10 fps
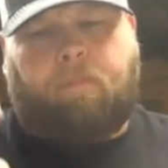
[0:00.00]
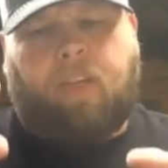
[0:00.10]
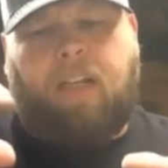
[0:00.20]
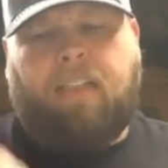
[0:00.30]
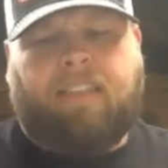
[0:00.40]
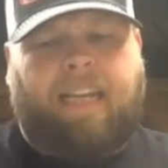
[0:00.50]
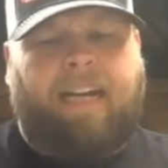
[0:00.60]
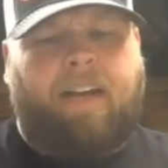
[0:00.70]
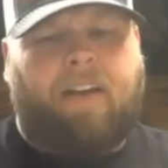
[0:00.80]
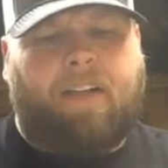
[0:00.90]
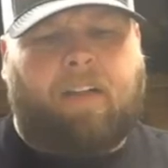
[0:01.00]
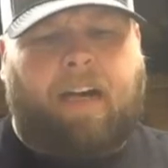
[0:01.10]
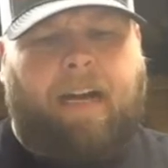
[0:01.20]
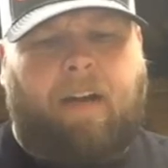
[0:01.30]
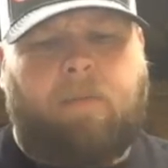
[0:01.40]
and set it on the
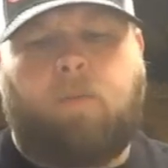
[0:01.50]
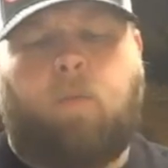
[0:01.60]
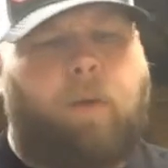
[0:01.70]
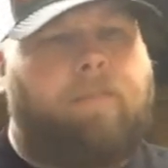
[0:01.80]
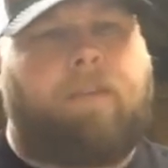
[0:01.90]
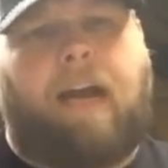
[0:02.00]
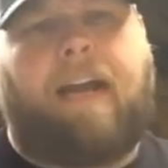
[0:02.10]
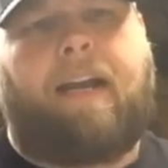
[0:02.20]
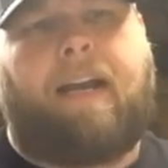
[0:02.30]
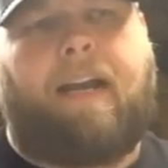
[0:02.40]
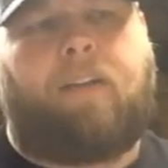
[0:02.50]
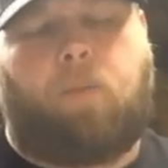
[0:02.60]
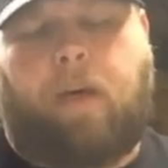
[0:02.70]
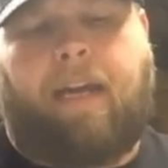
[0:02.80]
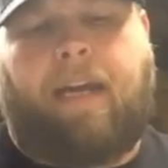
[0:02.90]
ground with ride height,
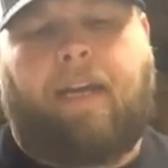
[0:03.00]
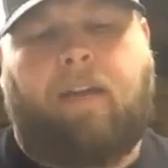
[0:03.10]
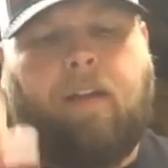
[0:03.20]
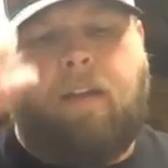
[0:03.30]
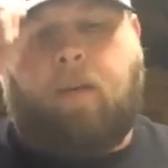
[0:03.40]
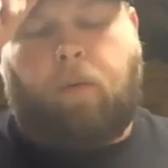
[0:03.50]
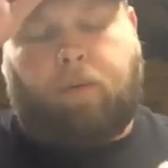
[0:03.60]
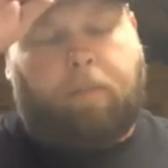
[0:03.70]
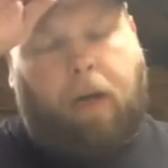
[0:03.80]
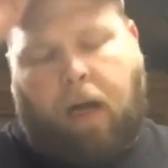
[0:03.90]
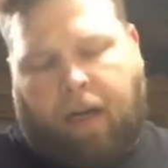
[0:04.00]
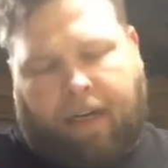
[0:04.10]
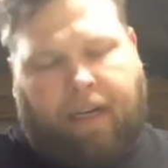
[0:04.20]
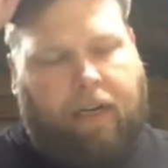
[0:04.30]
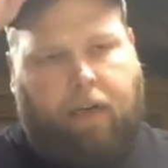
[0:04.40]
weight, with the
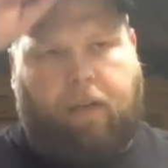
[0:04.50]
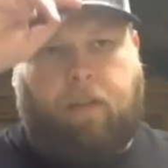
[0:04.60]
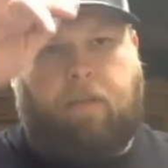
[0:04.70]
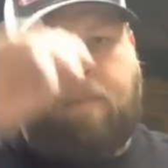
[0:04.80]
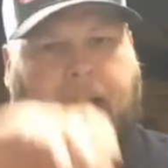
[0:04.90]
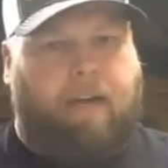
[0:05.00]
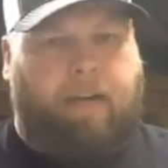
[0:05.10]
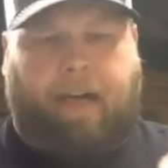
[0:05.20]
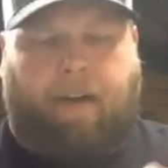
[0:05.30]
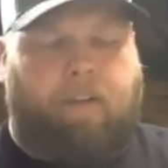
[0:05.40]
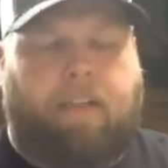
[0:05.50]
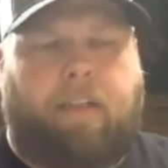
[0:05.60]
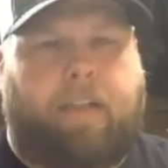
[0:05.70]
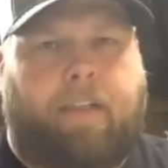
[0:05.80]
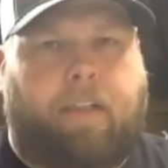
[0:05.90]
body, battery, everything
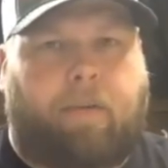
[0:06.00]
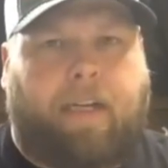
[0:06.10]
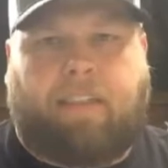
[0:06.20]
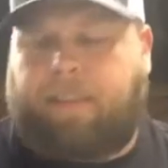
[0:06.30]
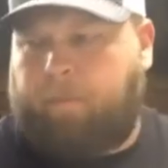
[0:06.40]
like you're going to race it,